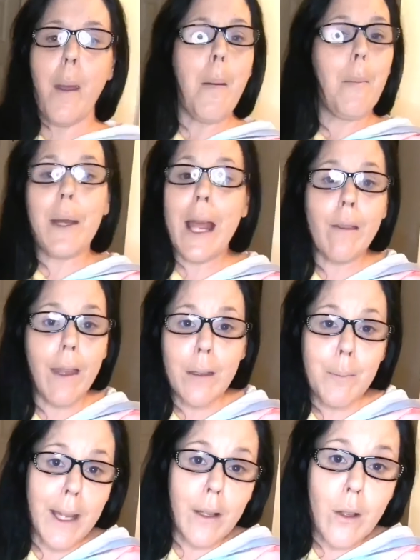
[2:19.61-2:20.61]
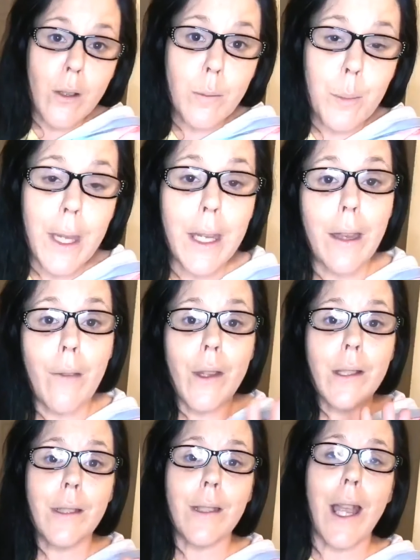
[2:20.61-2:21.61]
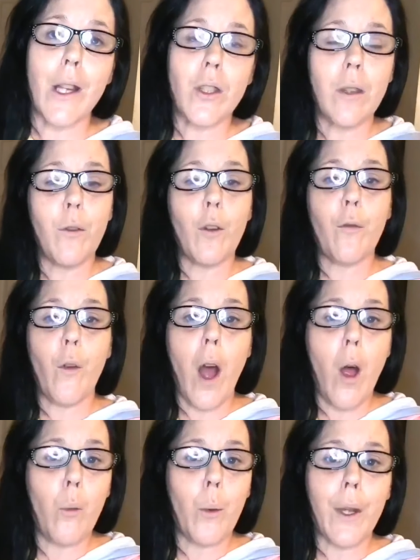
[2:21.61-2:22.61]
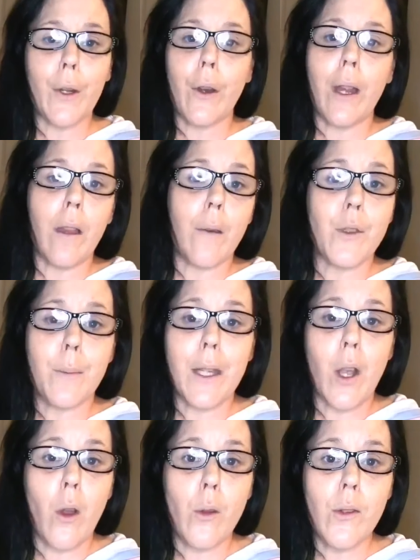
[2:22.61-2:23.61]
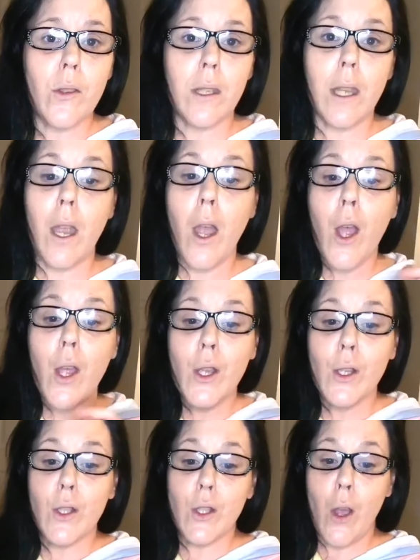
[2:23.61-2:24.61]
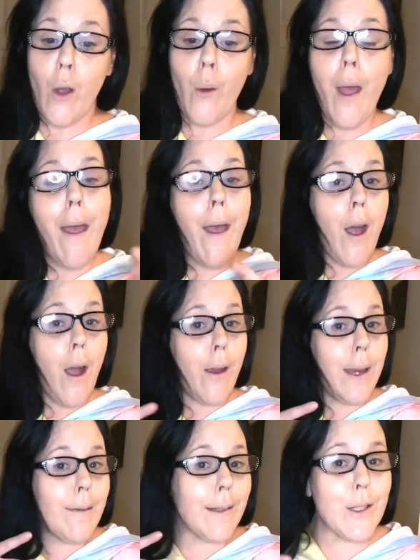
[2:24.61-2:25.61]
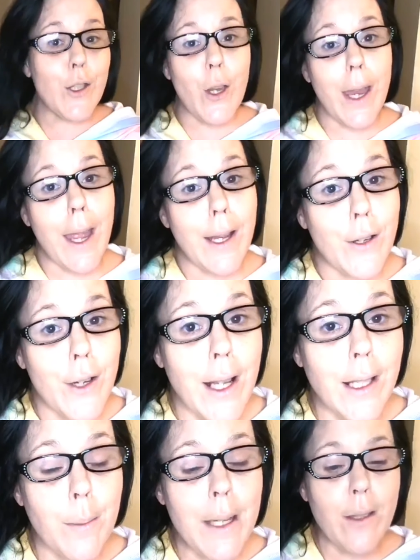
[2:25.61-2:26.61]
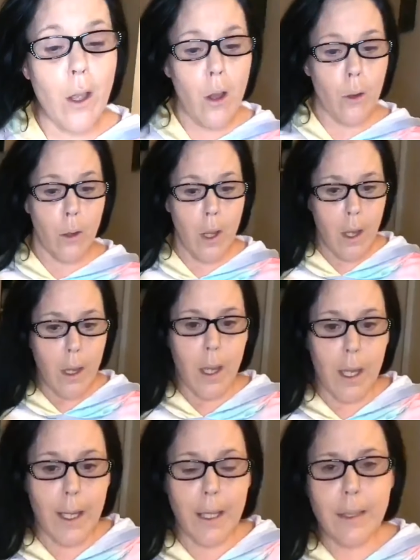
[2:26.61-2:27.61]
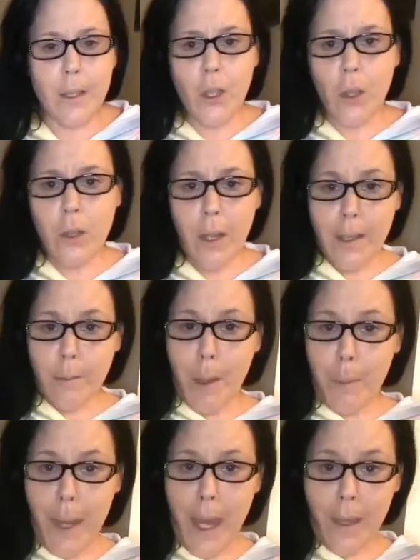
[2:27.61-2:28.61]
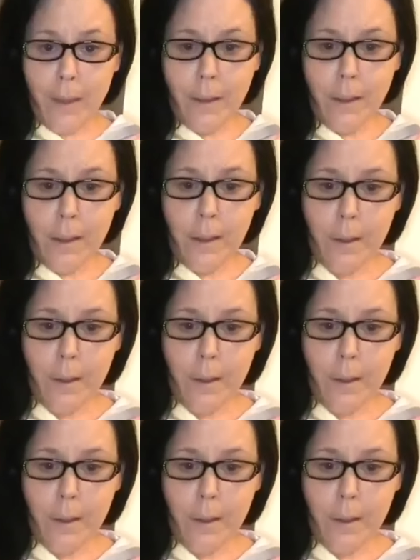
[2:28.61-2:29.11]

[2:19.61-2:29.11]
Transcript: But I like my clothes big, and this is actually for fall, winter. I love to be cozy. So, all right, let's try on our next piece. Oh, and I did show you guys my pants.